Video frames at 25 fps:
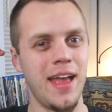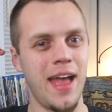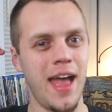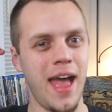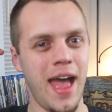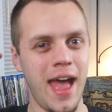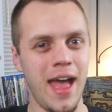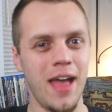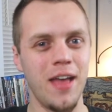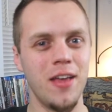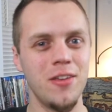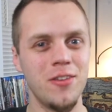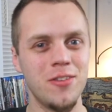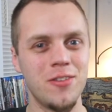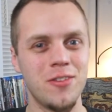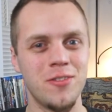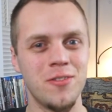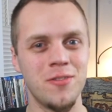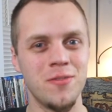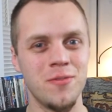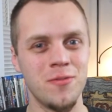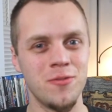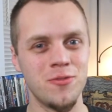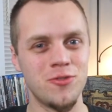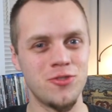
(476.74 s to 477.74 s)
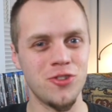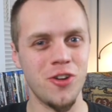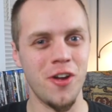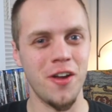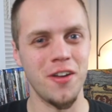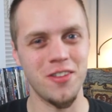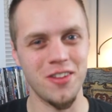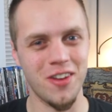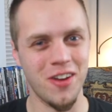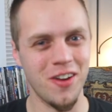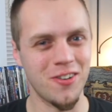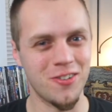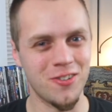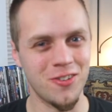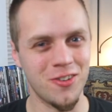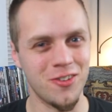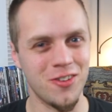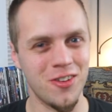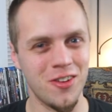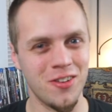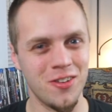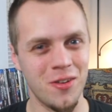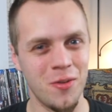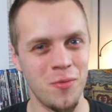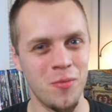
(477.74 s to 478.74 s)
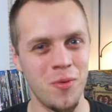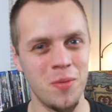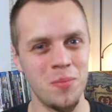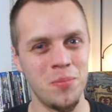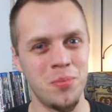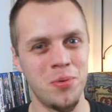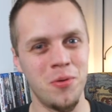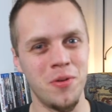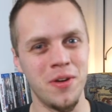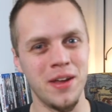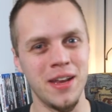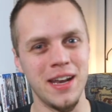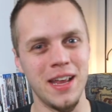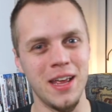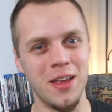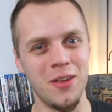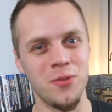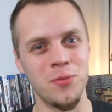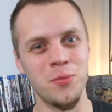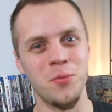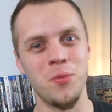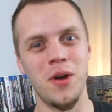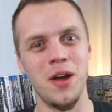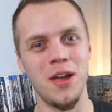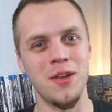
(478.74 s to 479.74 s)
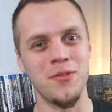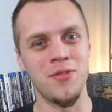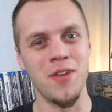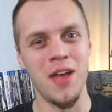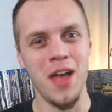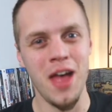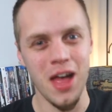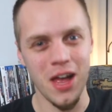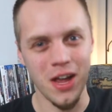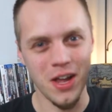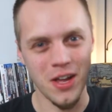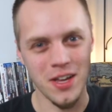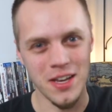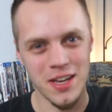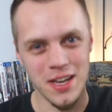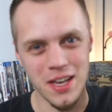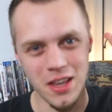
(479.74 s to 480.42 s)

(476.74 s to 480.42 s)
as Sean's character says at one point, his wife could